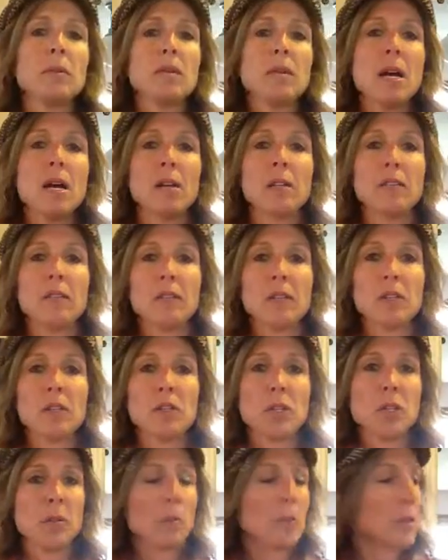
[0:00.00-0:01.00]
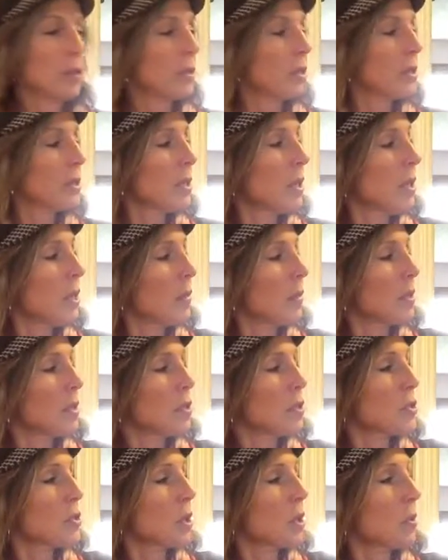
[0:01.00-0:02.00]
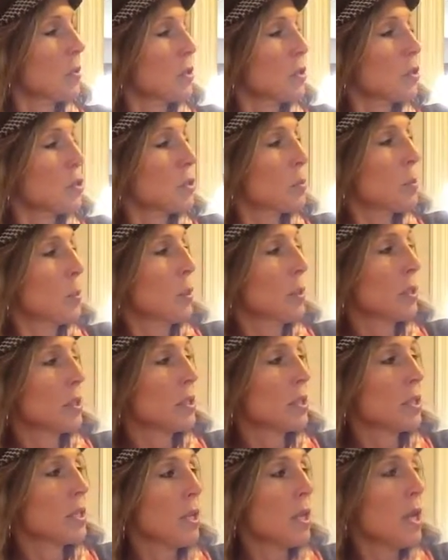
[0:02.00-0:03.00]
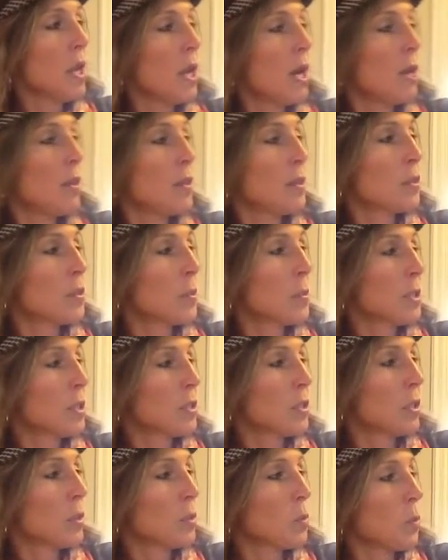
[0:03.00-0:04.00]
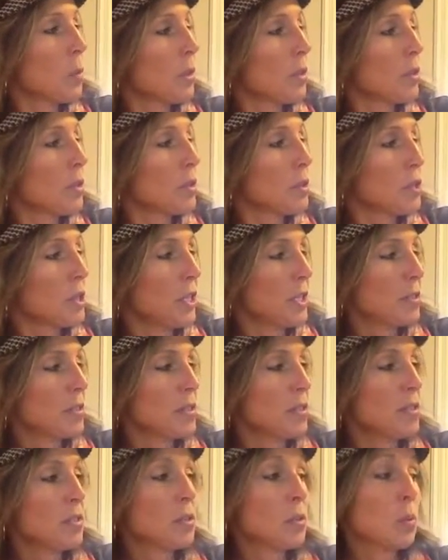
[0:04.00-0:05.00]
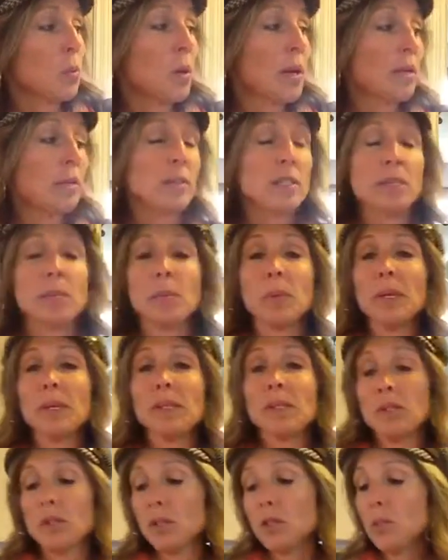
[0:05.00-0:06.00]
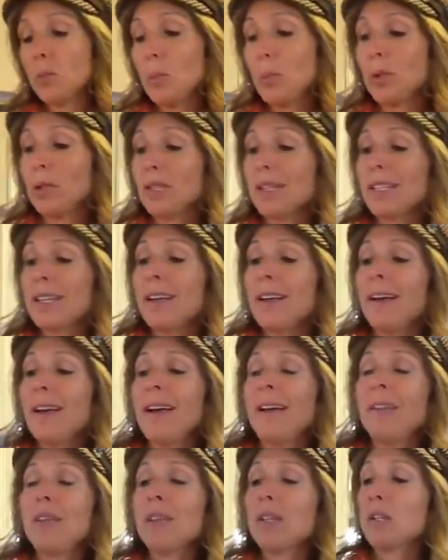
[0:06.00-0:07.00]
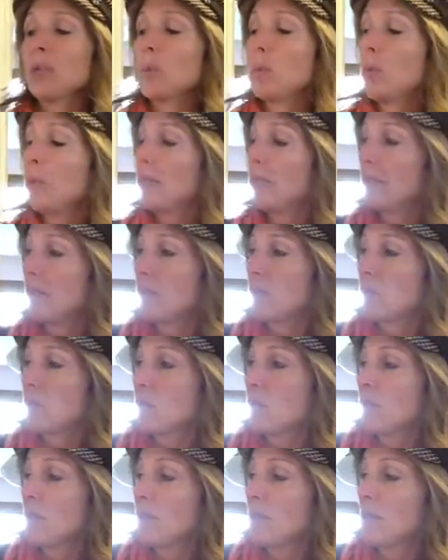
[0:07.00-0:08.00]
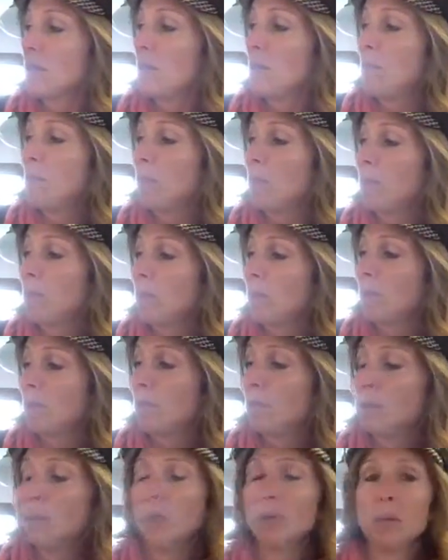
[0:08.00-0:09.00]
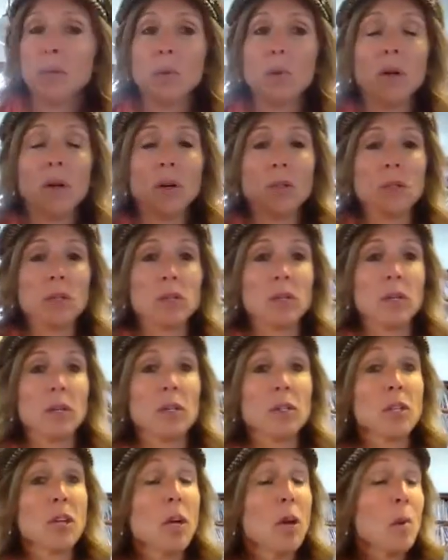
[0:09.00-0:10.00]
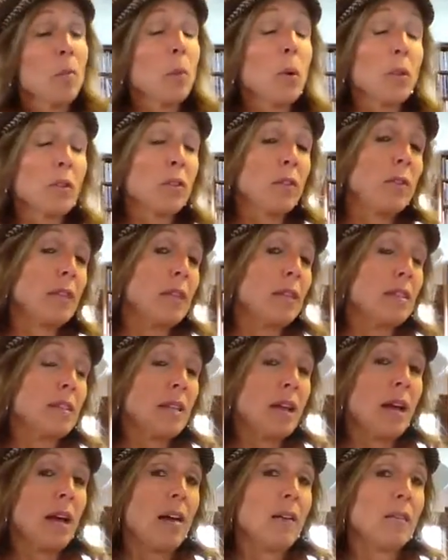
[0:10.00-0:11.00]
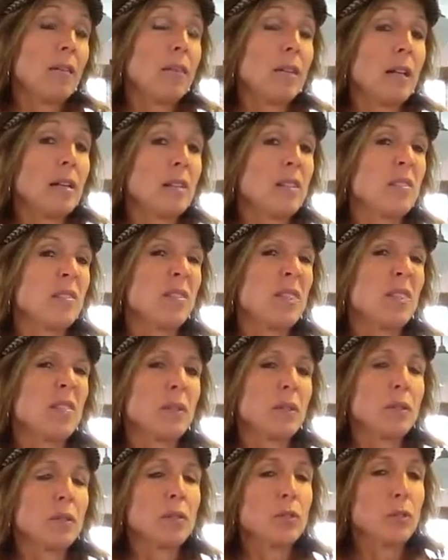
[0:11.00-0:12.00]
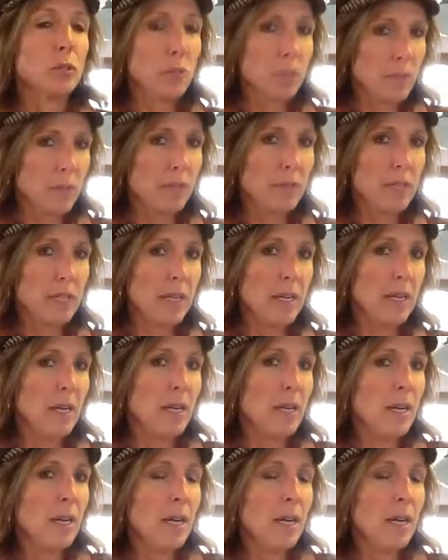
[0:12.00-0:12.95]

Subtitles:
nonfiction books, I'm going to start with sports. This one is called What Are the Chances? The Wildest Plays in Sports. And this one is called The Big Book of Who, All Stars. Both of these have lots of different trivia